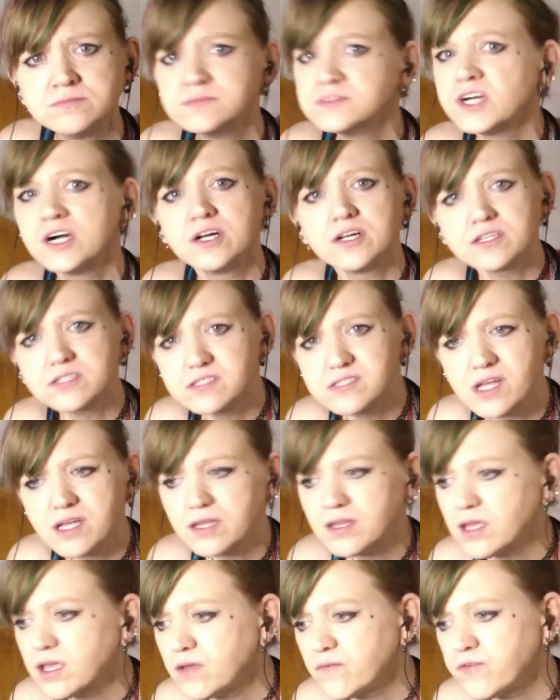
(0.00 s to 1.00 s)
It's not like
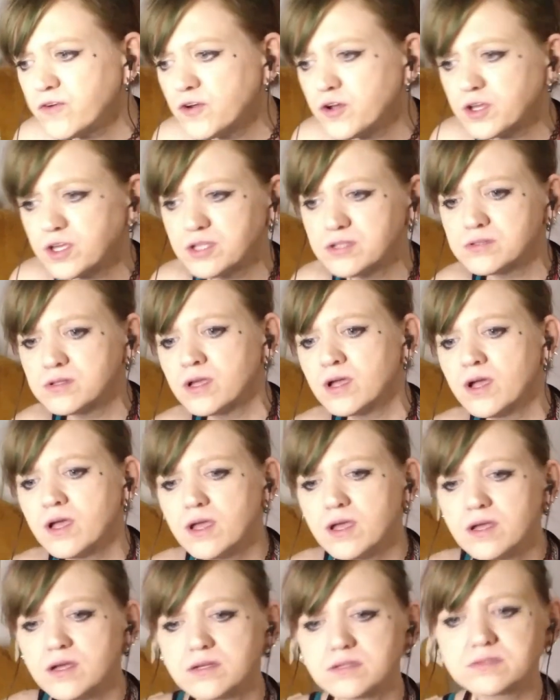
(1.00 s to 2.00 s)
fucking
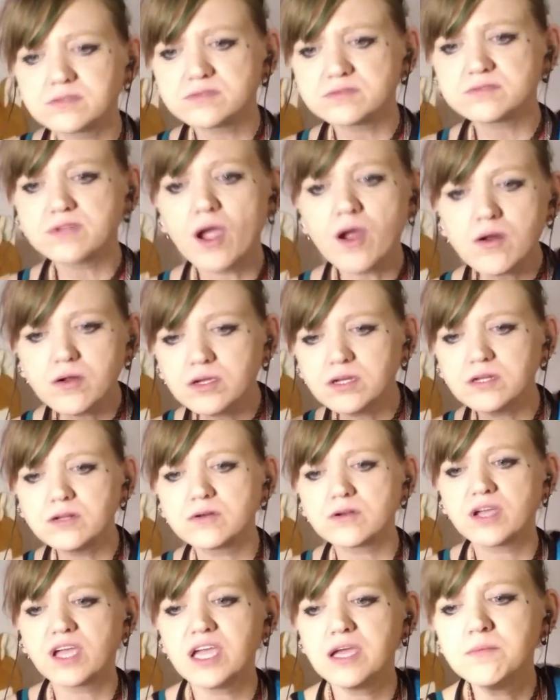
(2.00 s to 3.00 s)
Target or
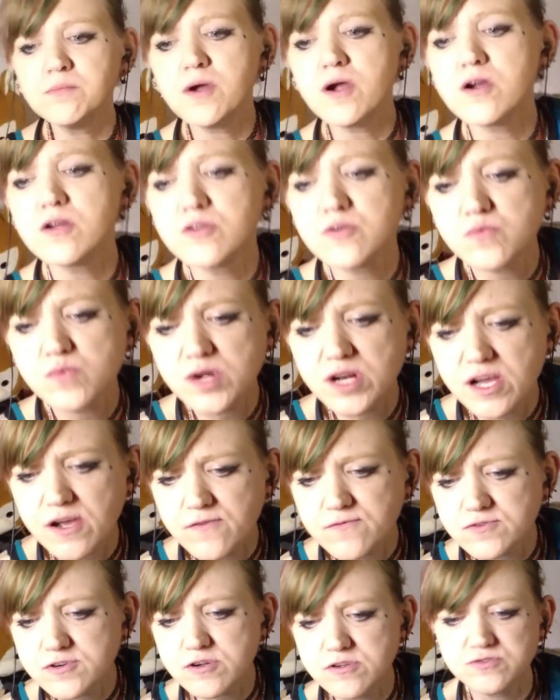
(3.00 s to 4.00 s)
Kmart or whatever, and
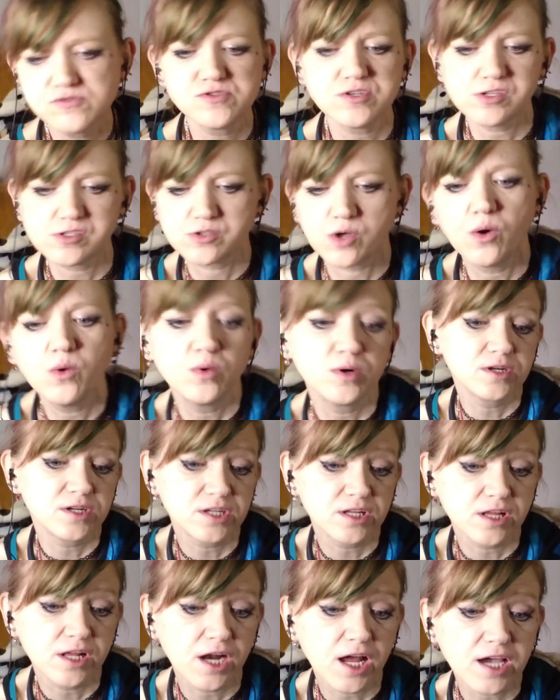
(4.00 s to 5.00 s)
you just go into the
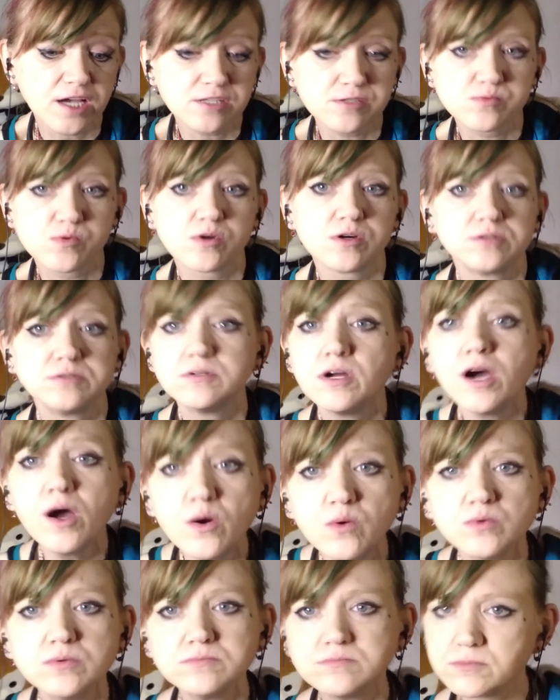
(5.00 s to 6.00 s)
next one. No.
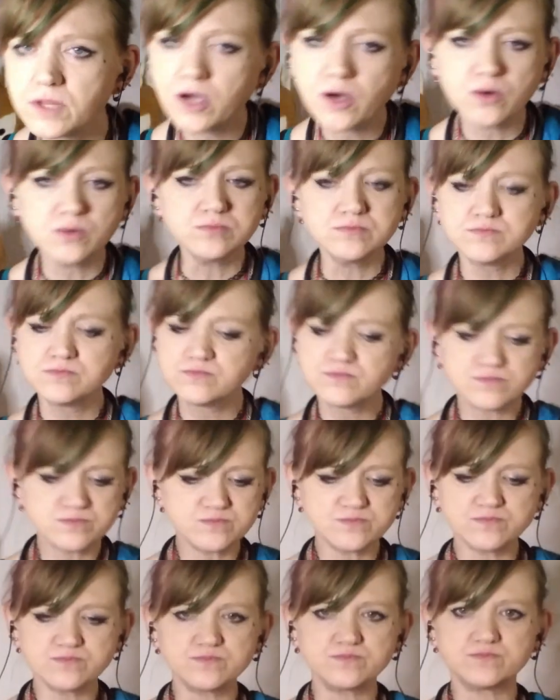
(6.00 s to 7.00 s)

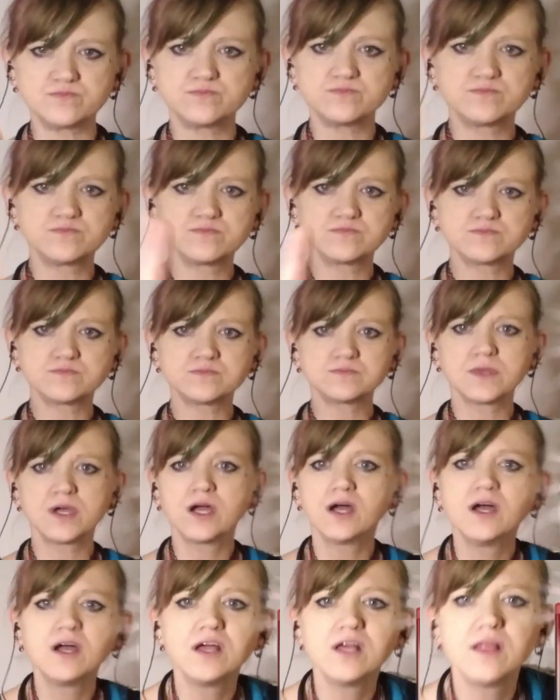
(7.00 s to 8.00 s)

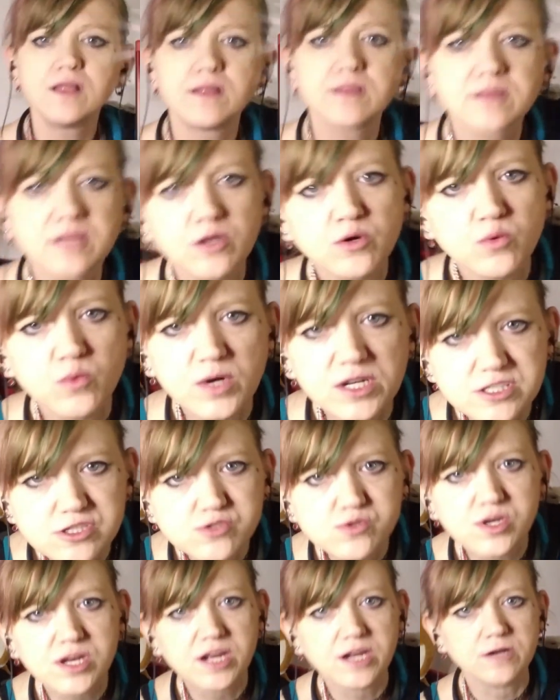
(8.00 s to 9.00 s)
They don't want you
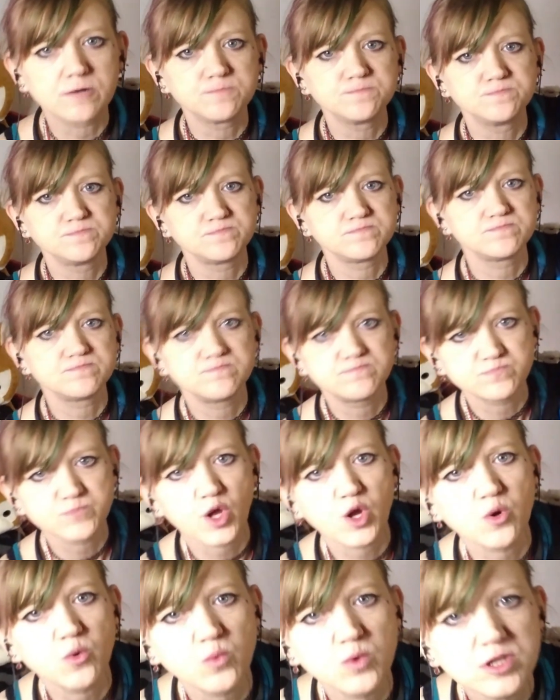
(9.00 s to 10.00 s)
there. They don't
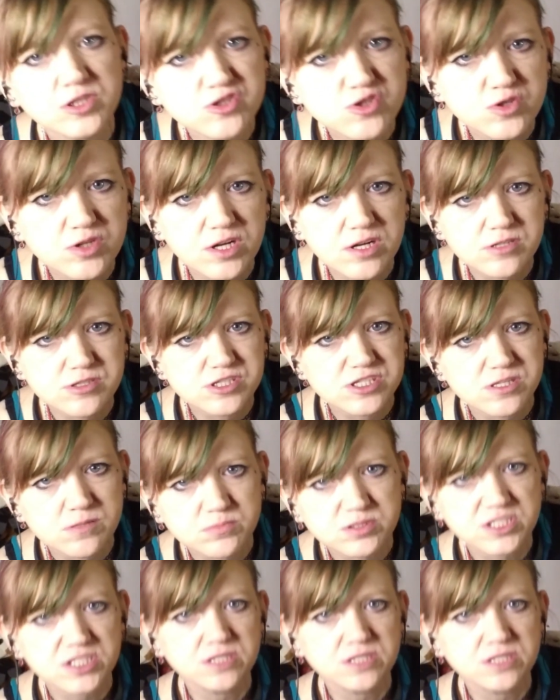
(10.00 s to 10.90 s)
want you there, Gypsy.